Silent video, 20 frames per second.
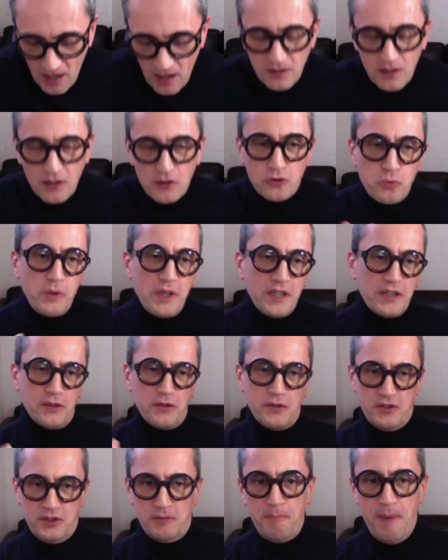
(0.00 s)
the
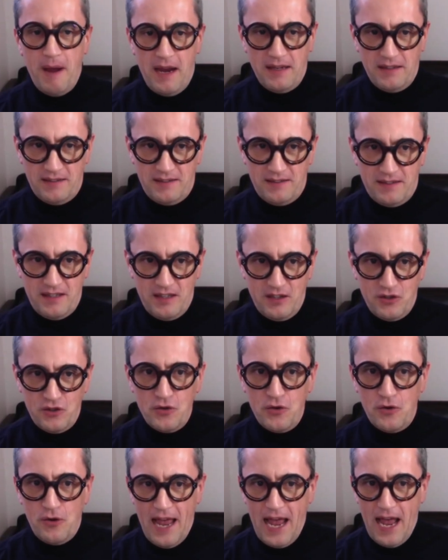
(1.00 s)
Twitter space
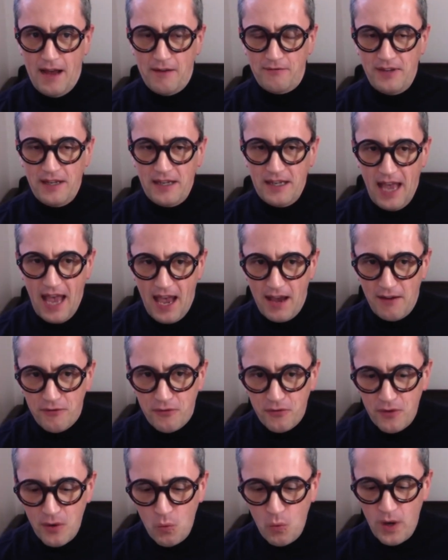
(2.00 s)
you're having
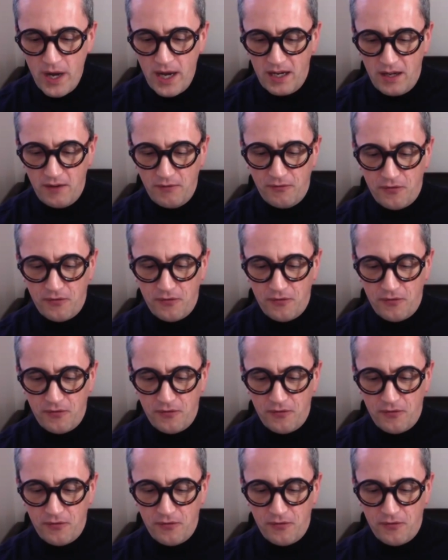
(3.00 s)
every week